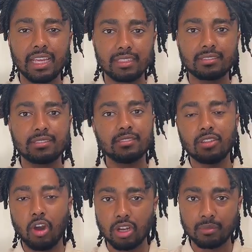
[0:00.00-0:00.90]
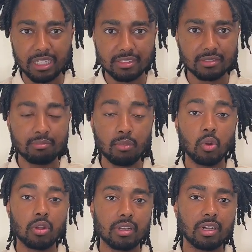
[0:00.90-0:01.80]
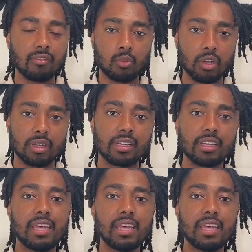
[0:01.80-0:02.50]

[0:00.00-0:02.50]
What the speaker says: it automates more of the work.